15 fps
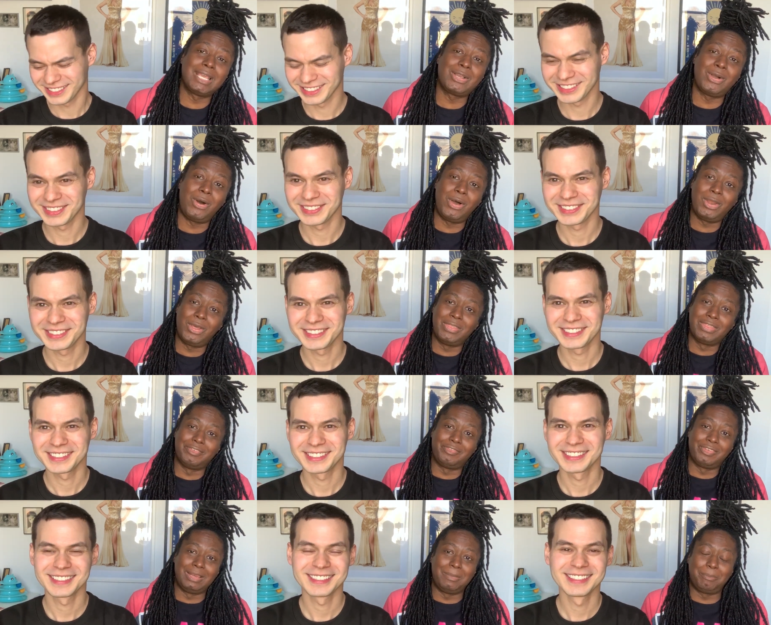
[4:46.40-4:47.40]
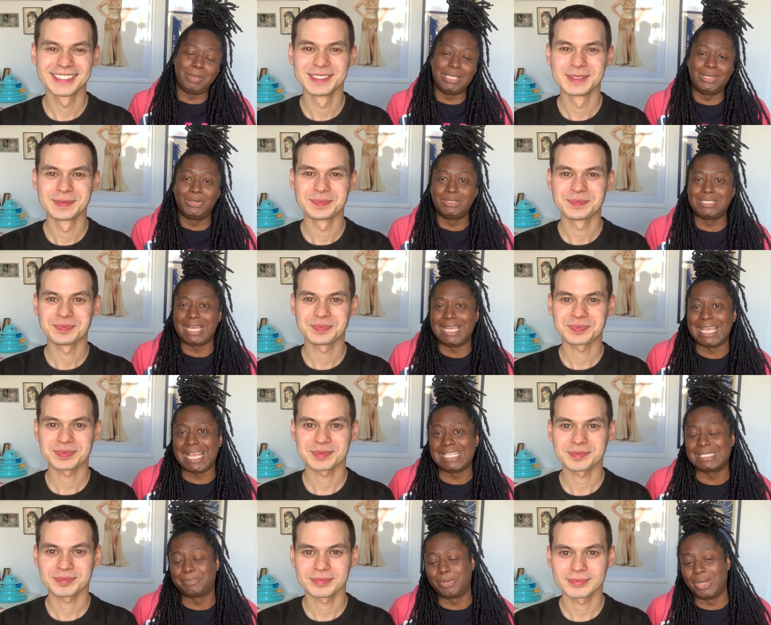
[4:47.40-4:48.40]
Speaker 1: call on the Filipino
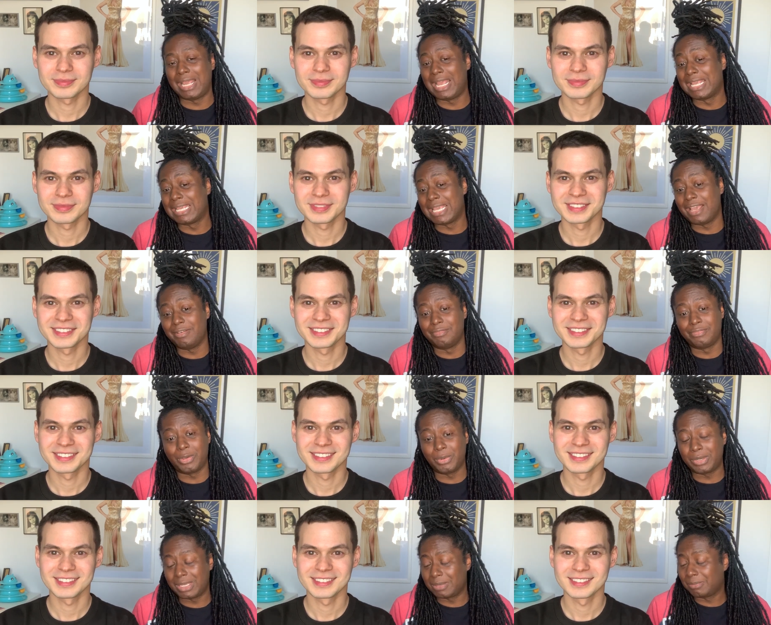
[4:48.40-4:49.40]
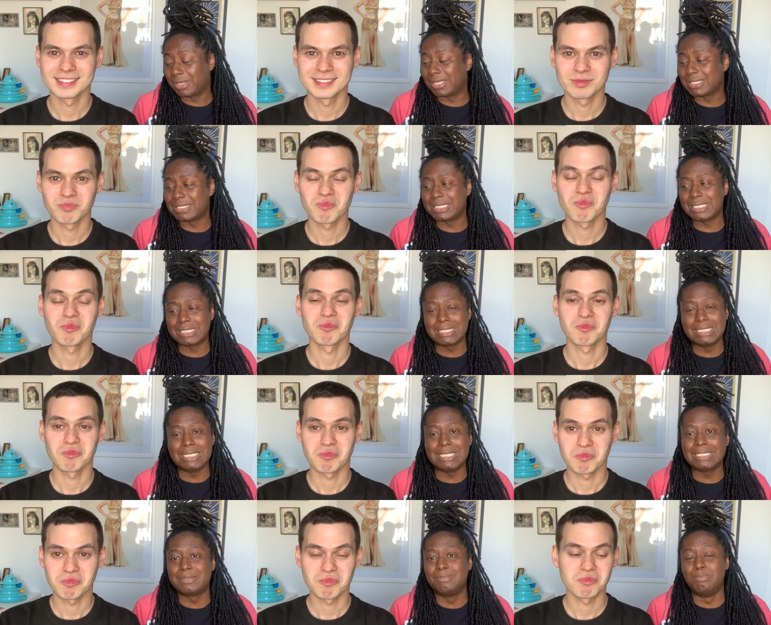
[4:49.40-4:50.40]
diaspora and get voting because this needs
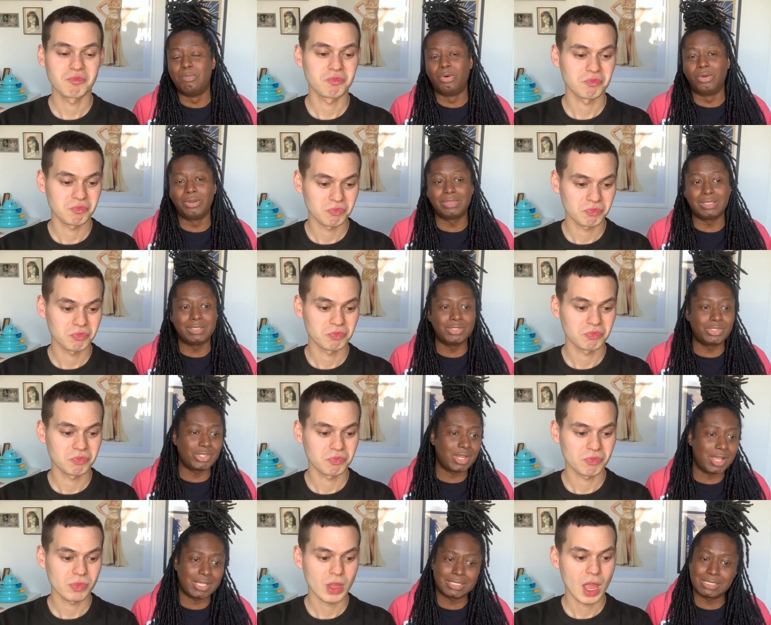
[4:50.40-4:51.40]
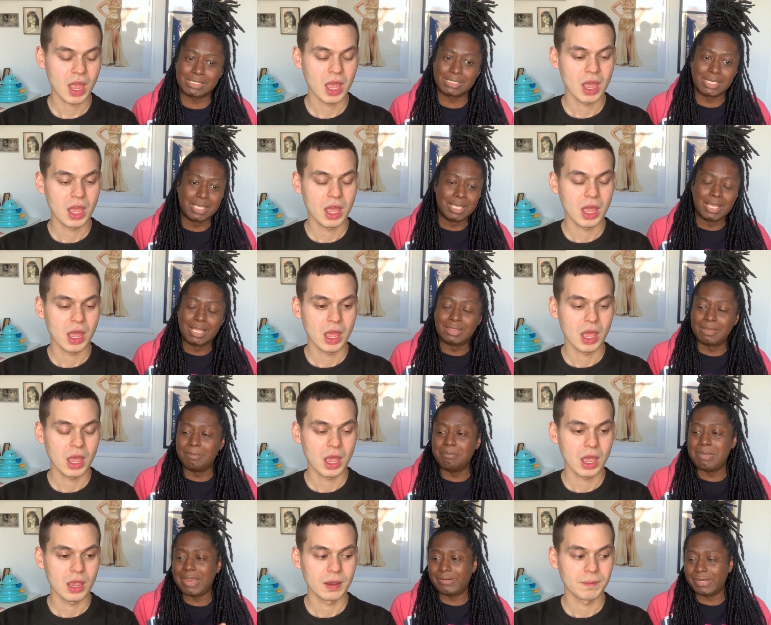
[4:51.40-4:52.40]
more than just the
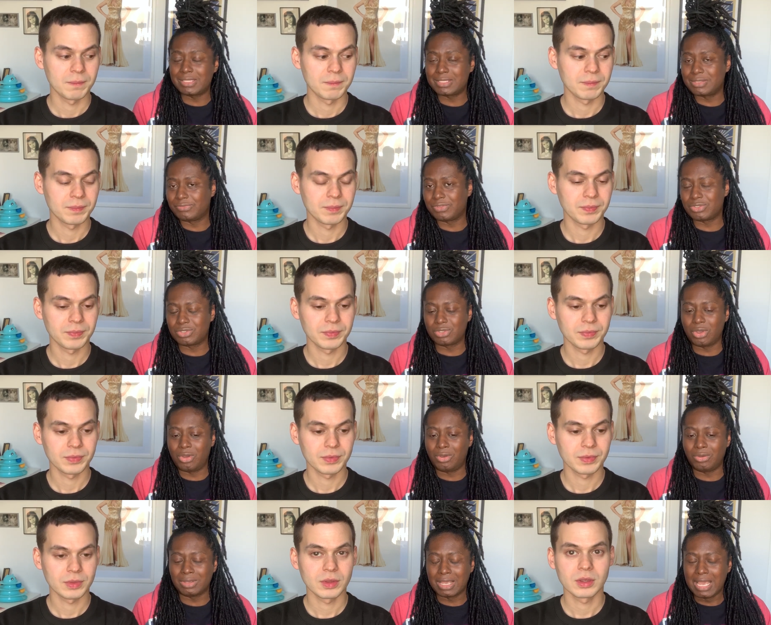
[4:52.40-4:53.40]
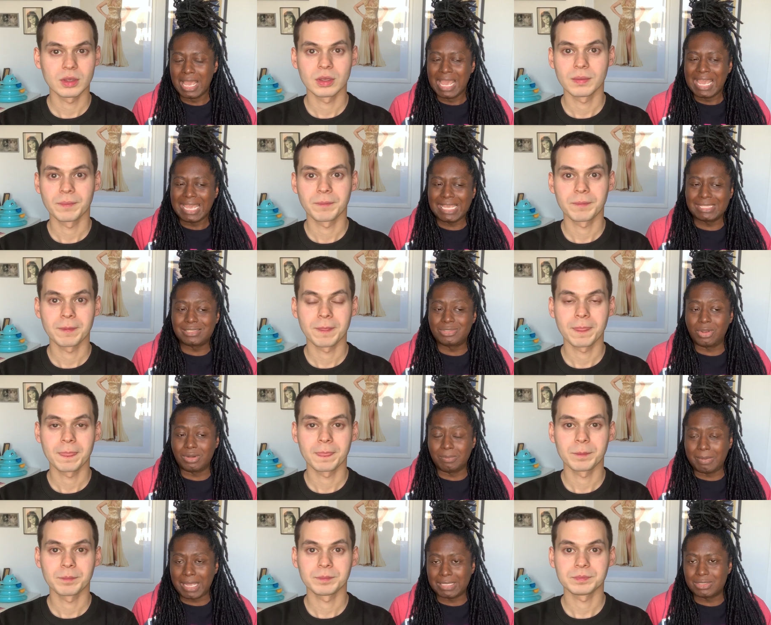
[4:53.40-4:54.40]
merits of the song it's not a
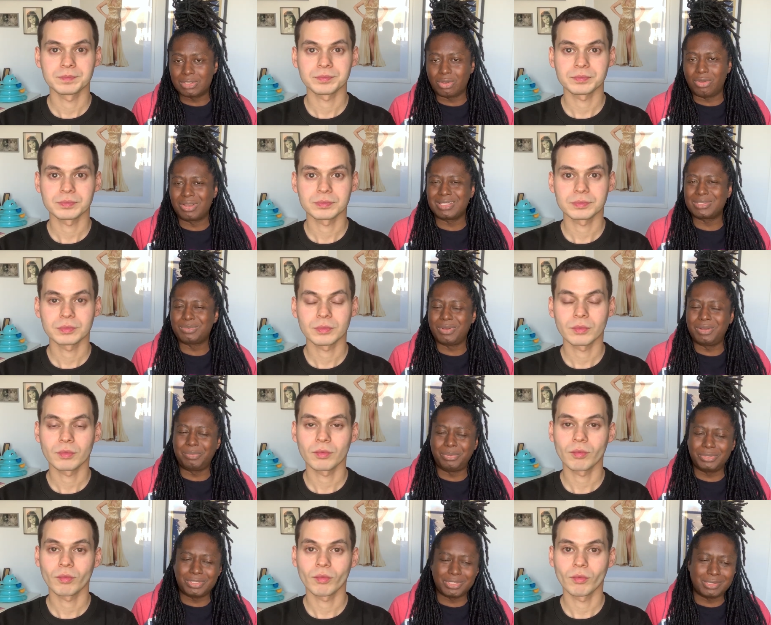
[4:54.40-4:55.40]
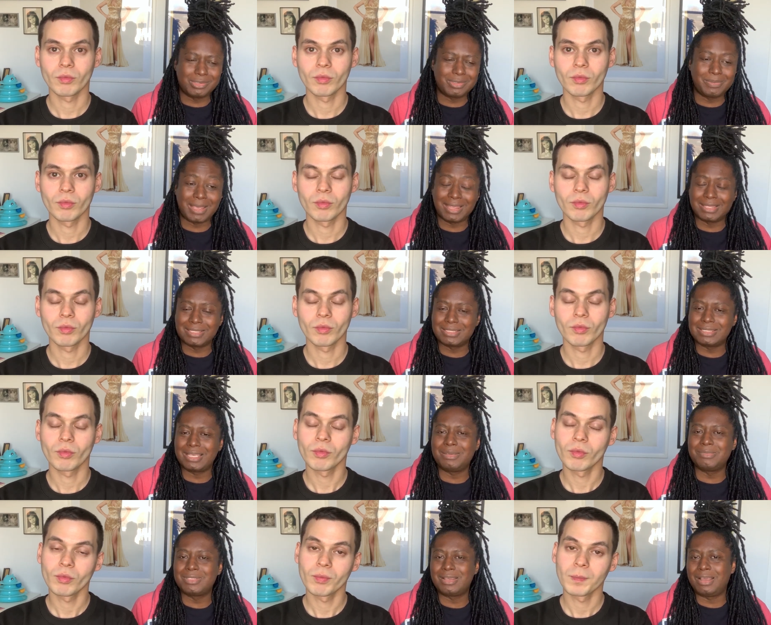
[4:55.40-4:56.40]
bad song, it's well produced, but at the same
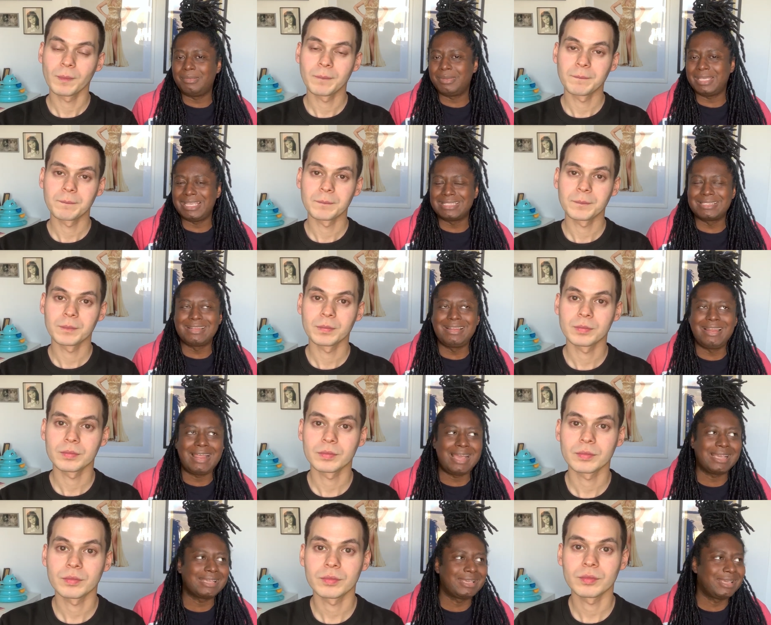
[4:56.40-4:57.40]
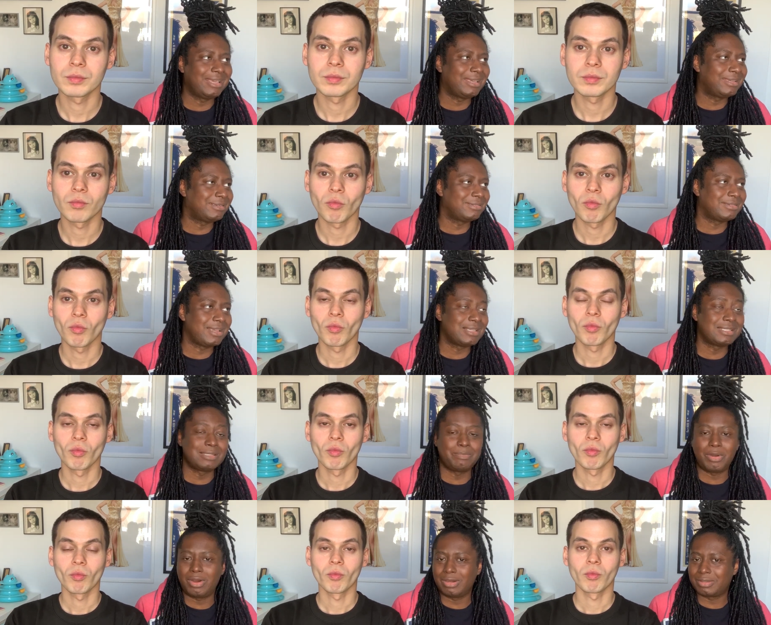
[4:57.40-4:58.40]
time, it's lacking a
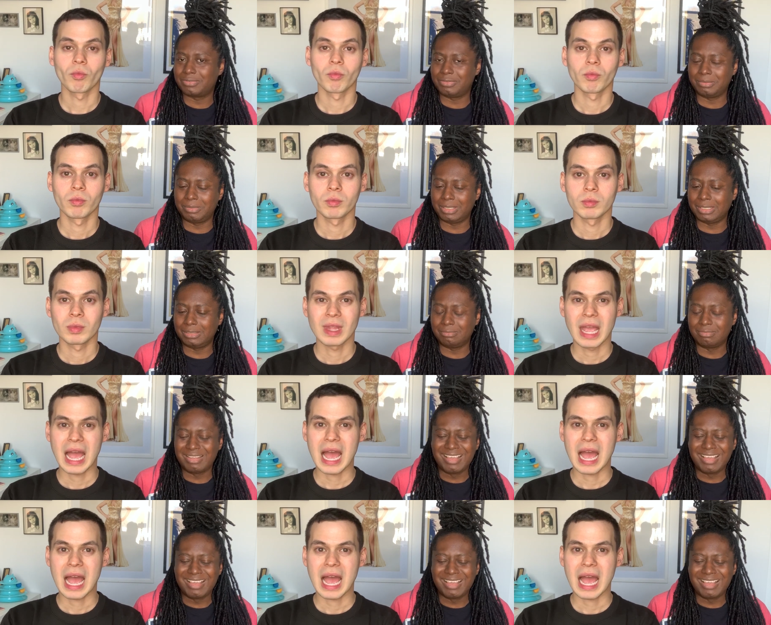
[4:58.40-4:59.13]
spark for me.